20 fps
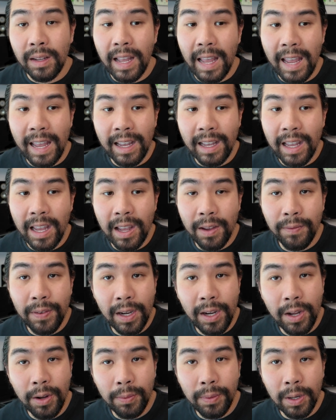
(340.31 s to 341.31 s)
8K
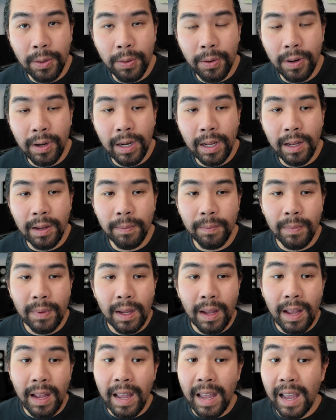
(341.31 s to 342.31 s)
video recording,
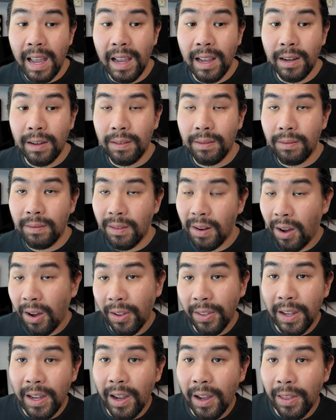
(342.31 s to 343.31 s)
and all
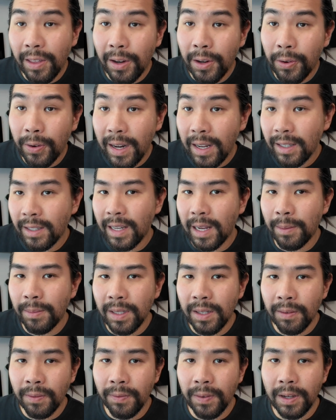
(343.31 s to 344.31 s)
the other great
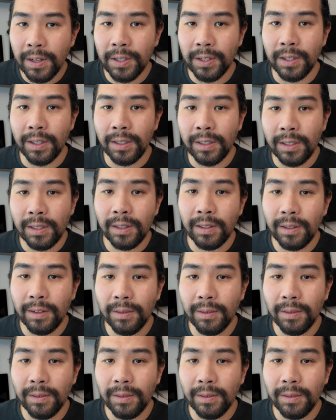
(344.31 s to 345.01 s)
Samsung features.